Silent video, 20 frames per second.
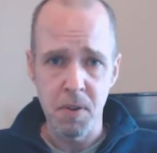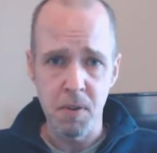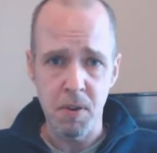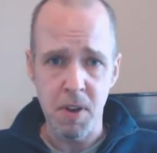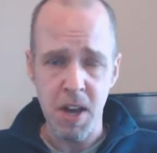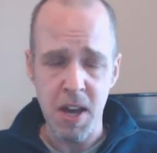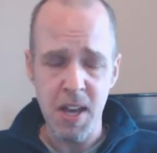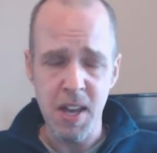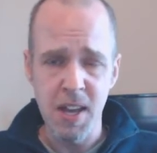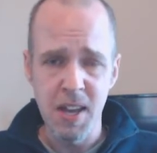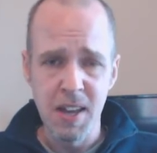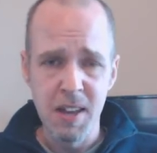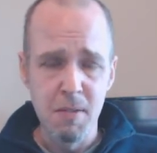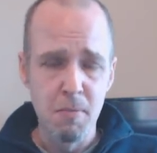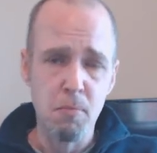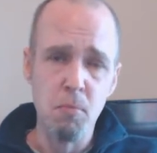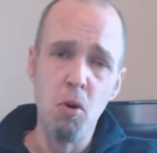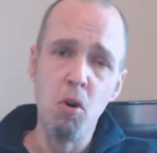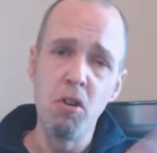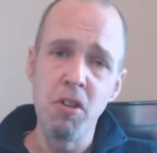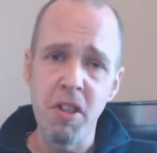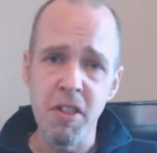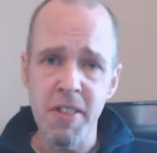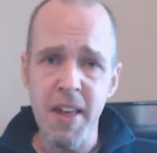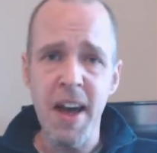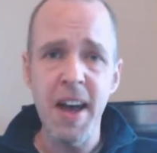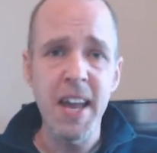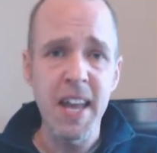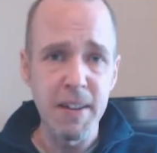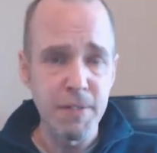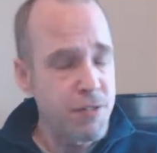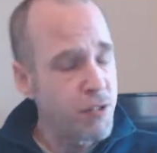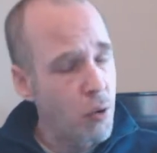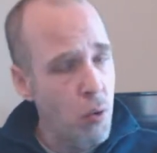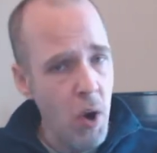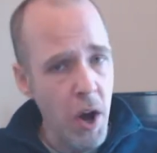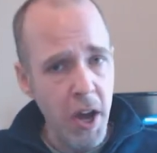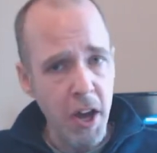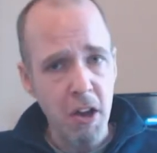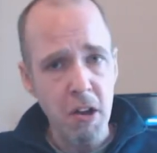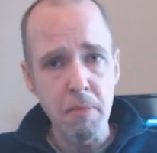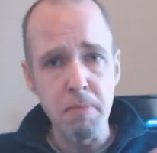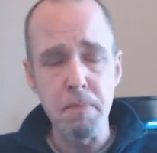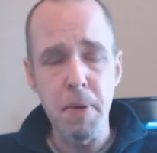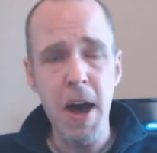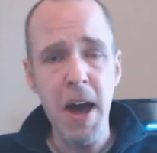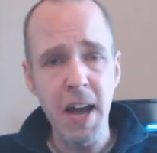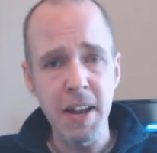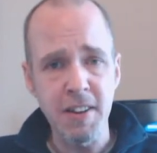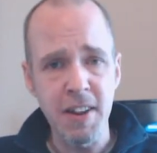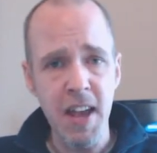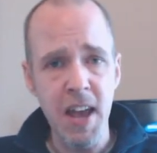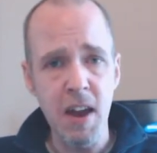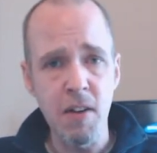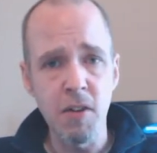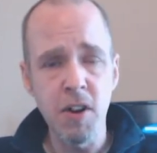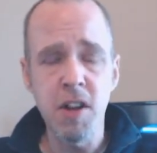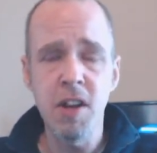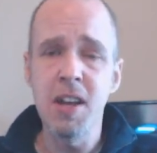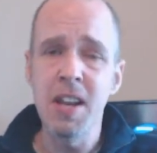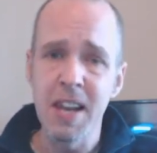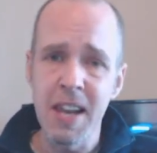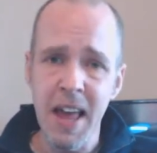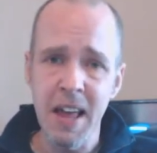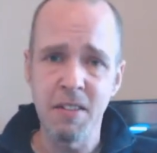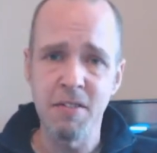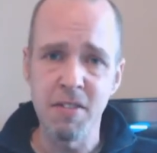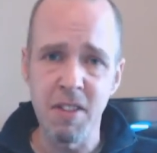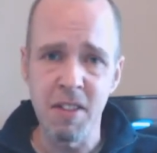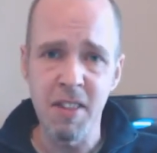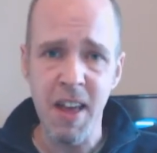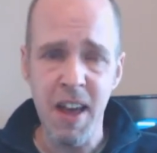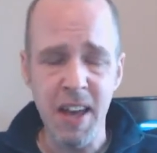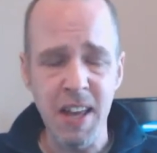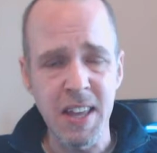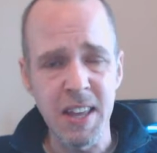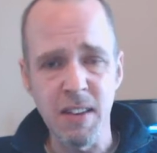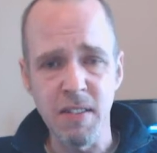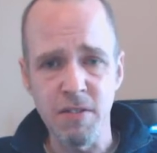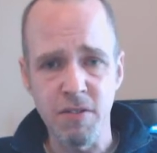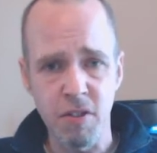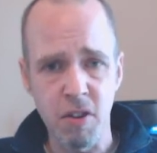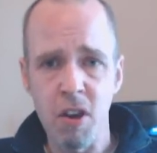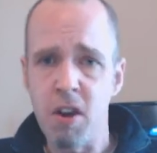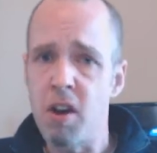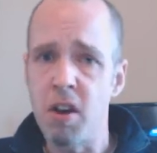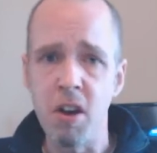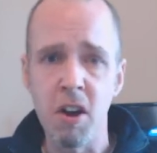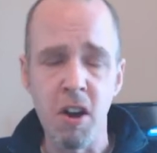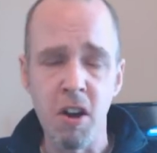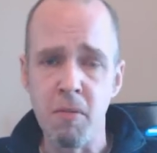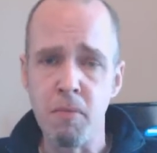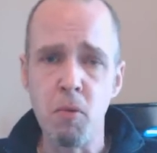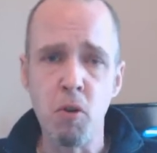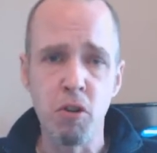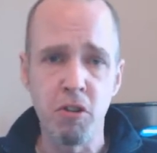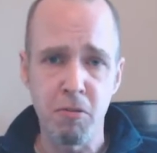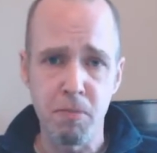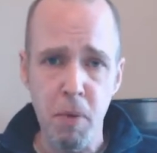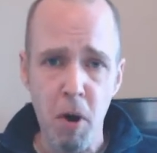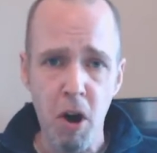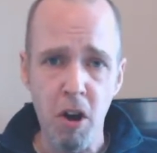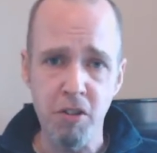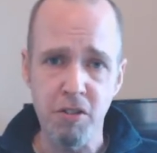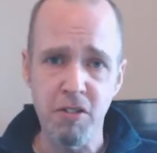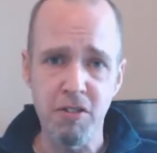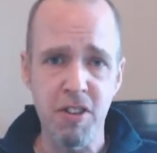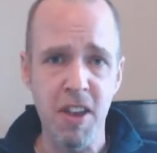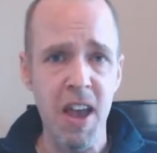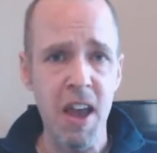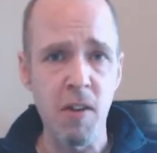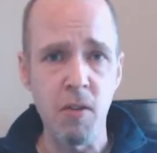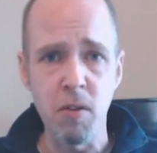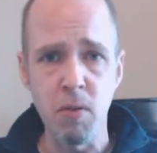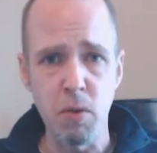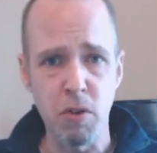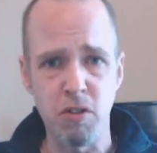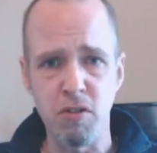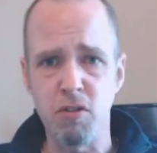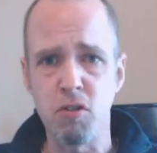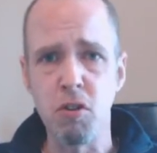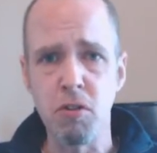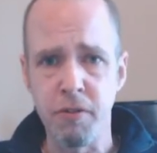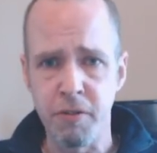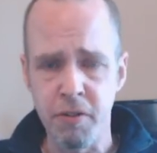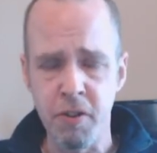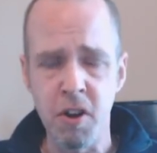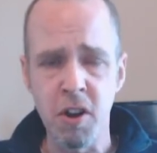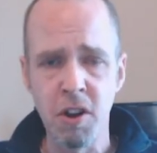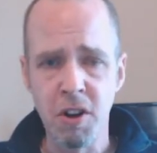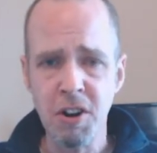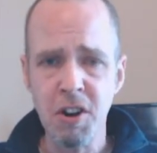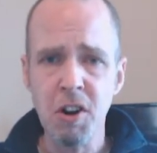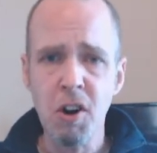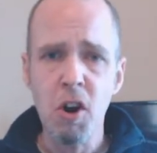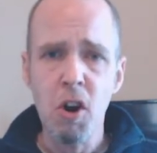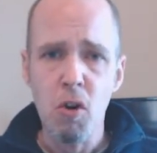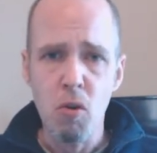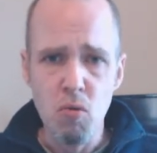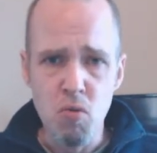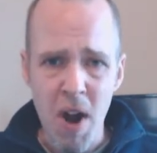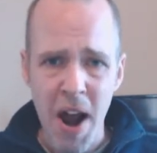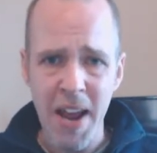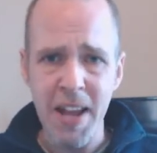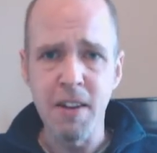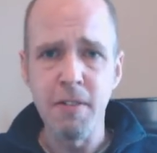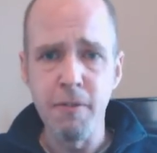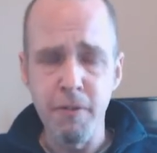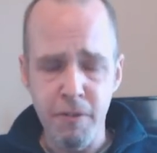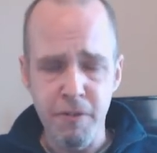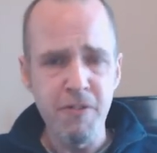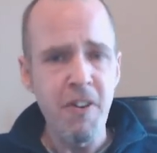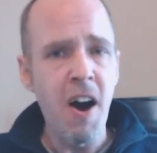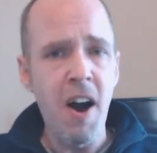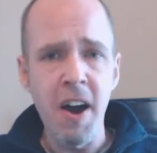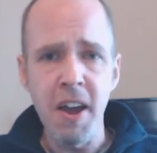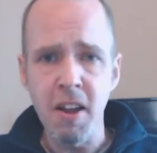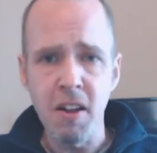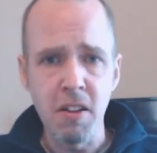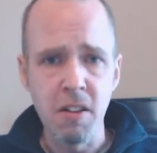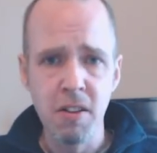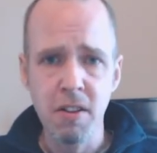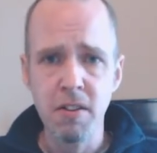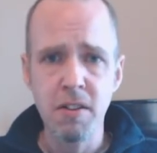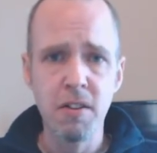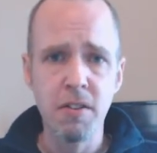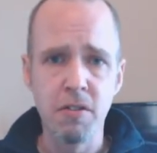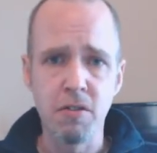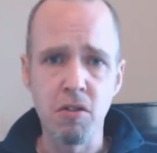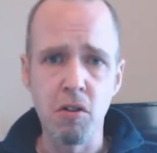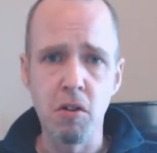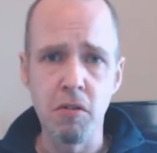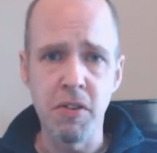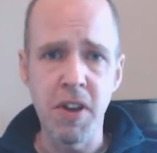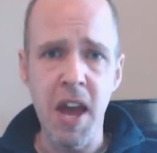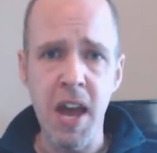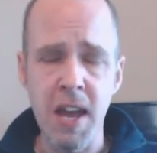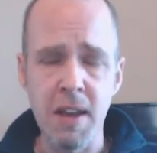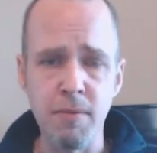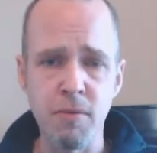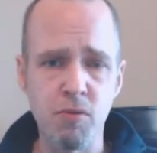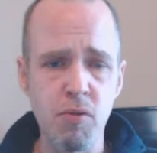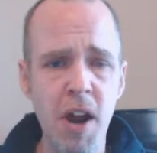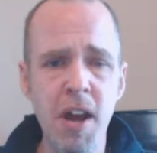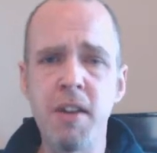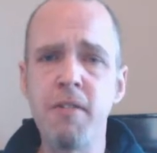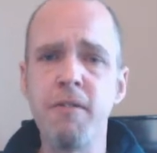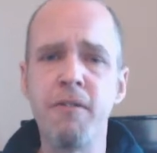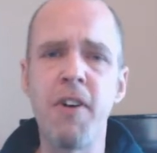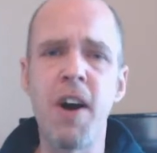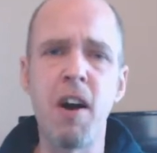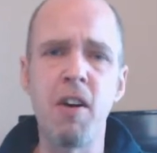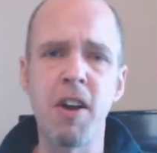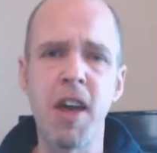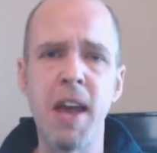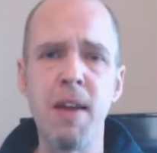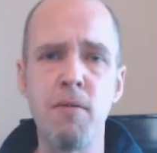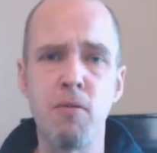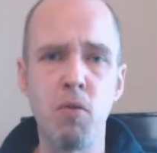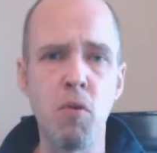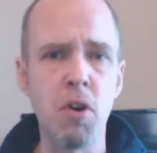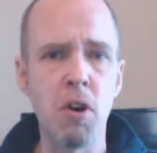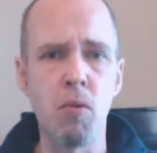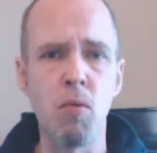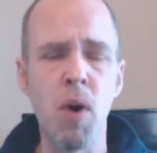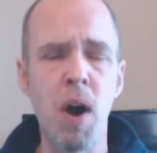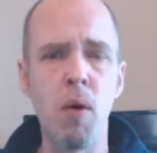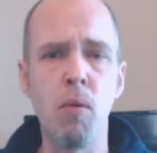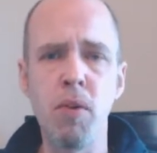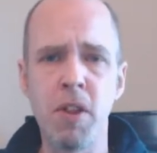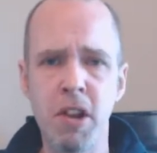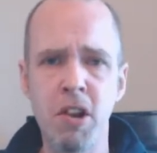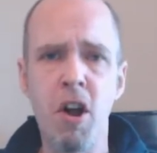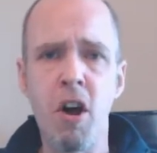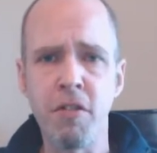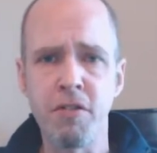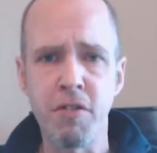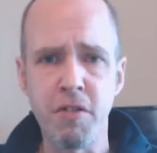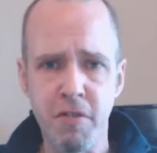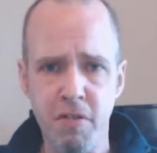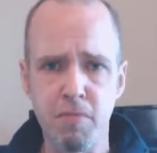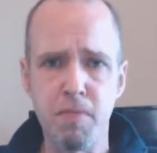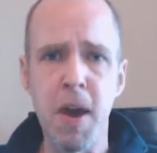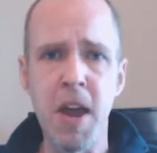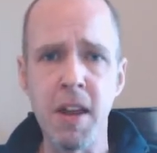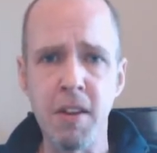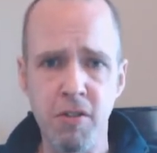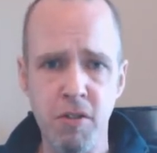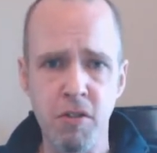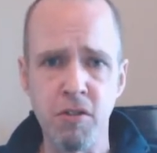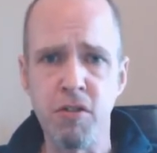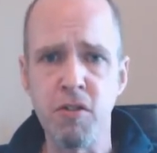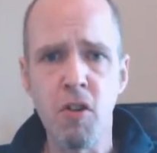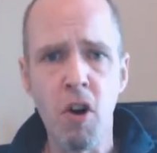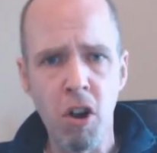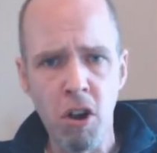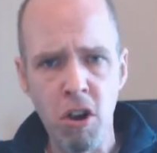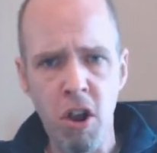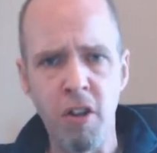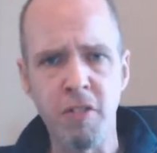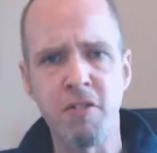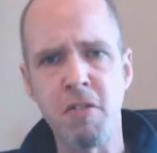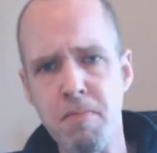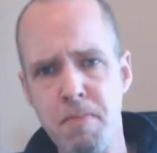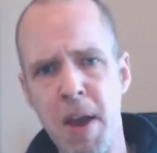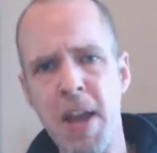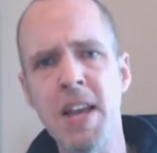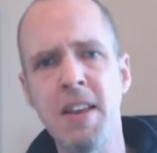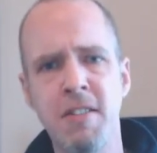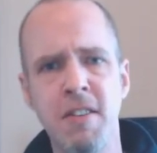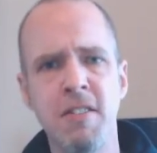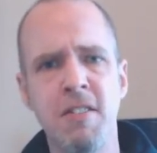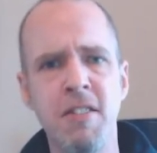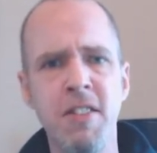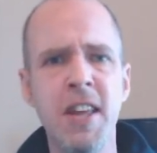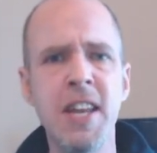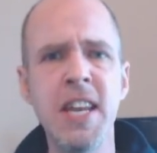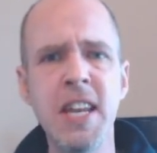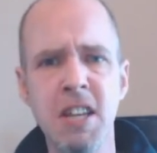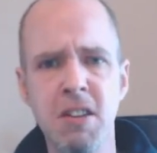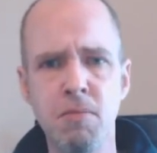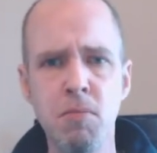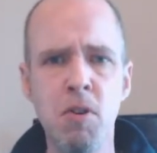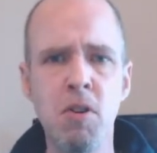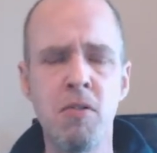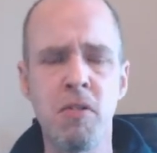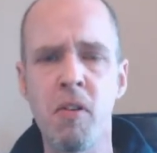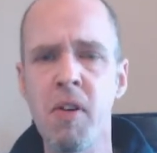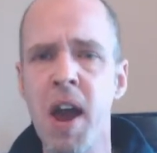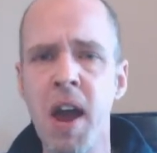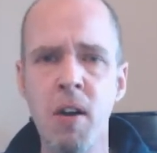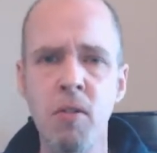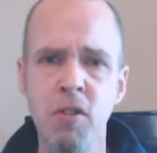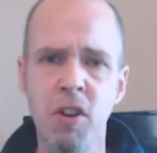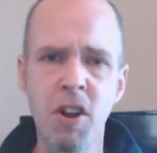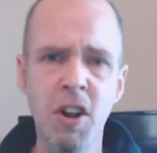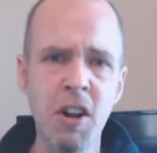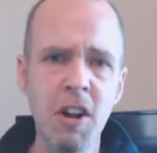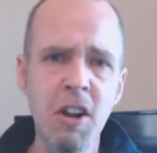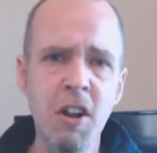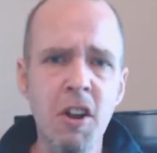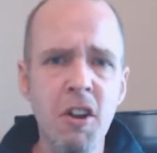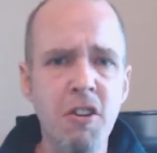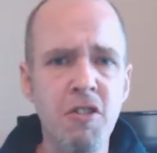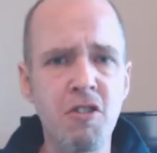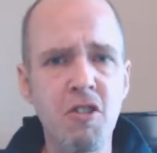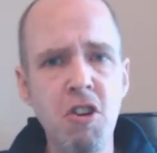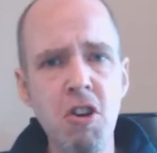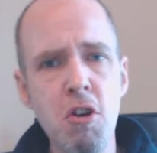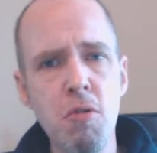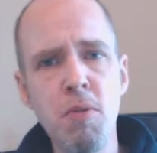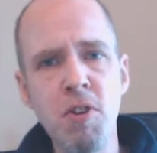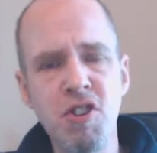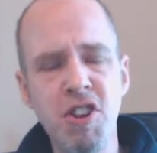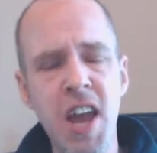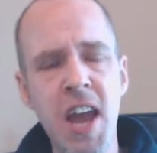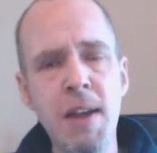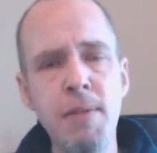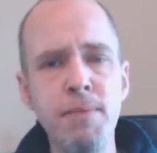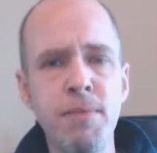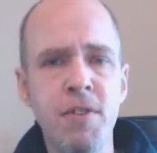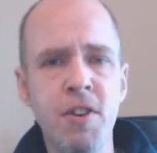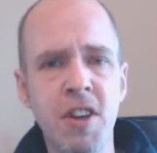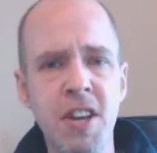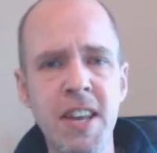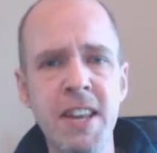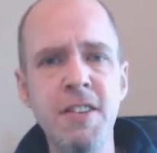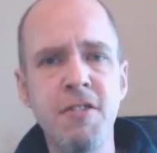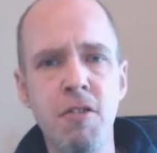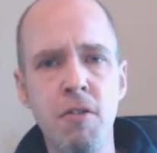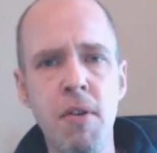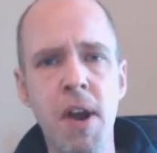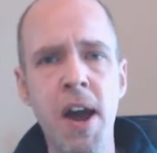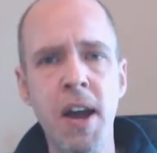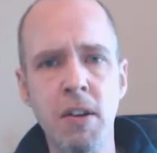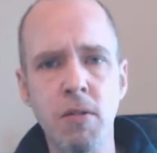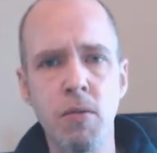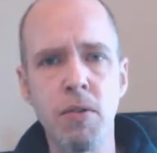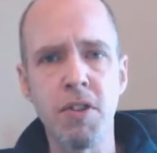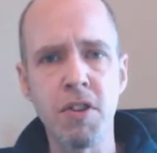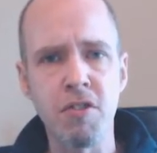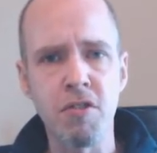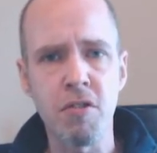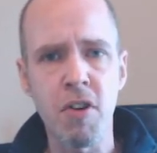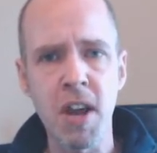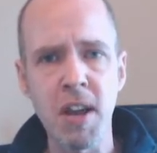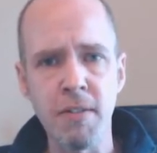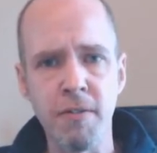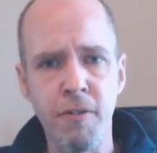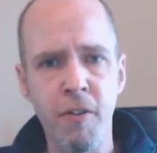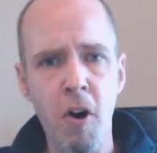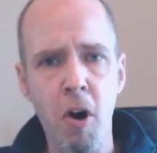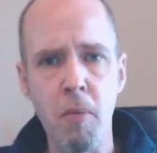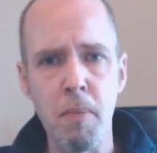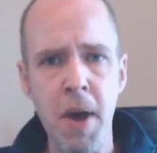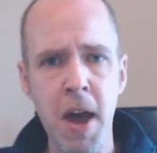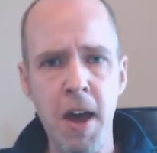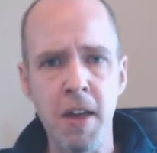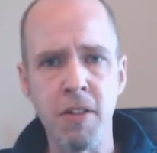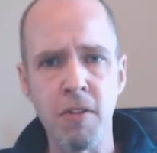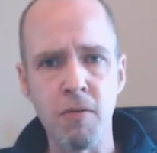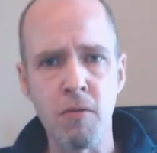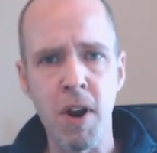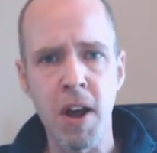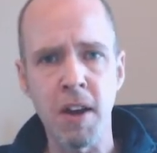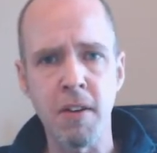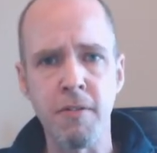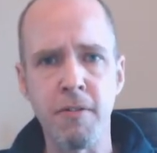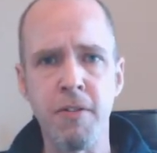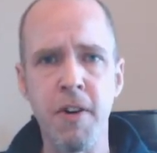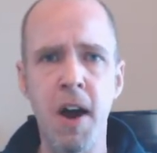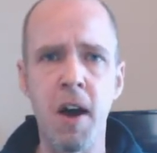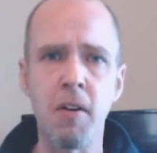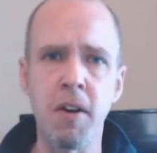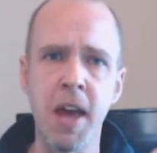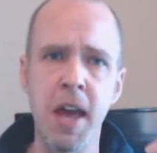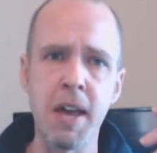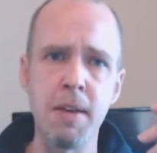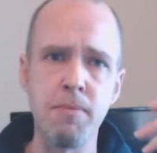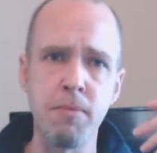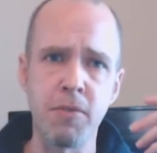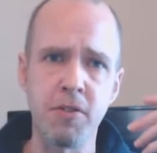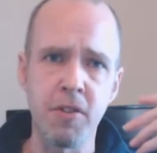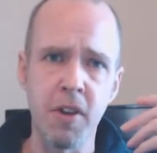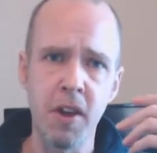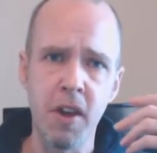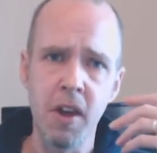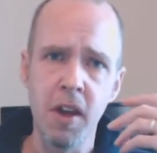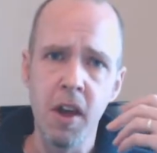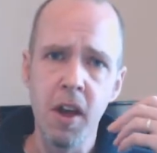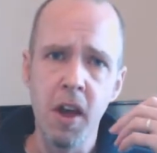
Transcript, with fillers: Okay, more than that gives quite a compact area, less than that gives a, a more sparse area, which is good for rank and file sort of games. Rank and file games work well with lots of space because you've got lots of bases and they need to move around. Skirmish games can interact with the terrain far better than rank and file games.